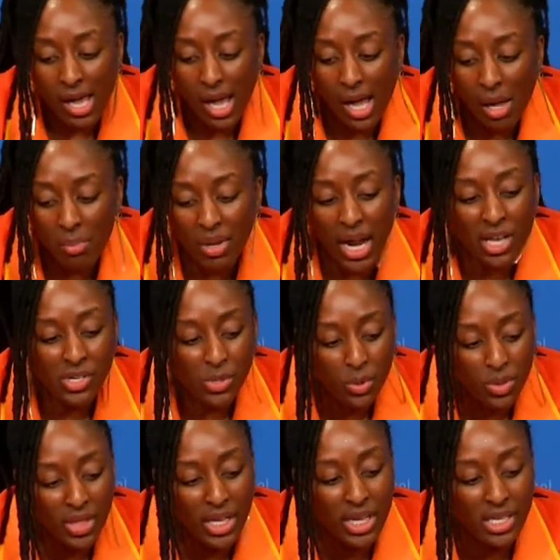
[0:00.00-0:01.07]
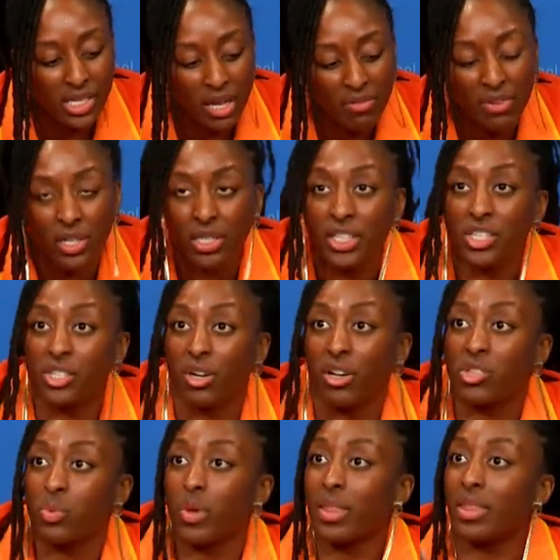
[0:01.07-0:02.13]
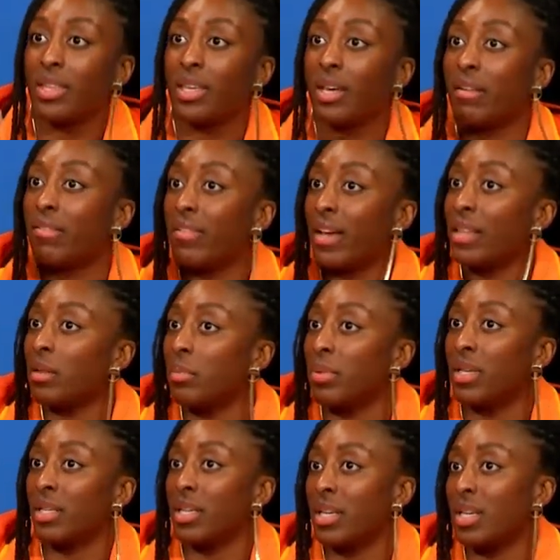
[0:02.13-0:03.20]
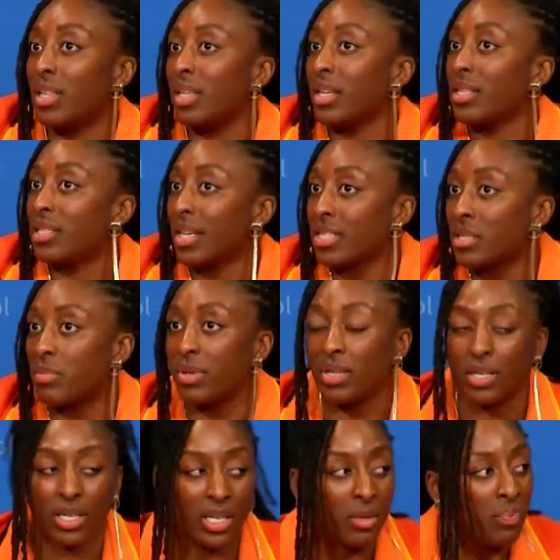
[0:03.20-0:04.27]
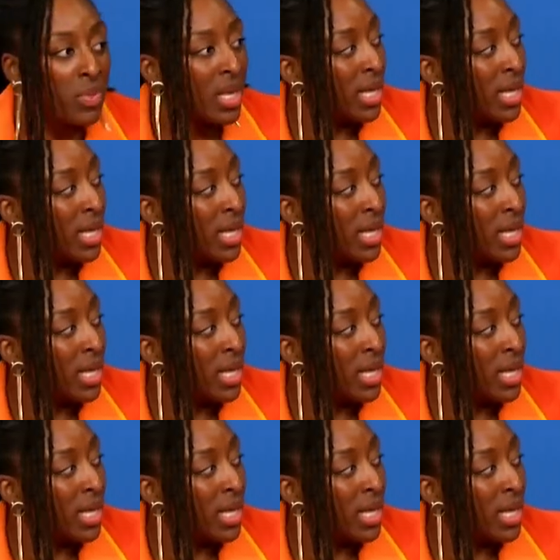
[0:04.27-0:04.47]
But I do think it definitely starts with the availability, the accessibility,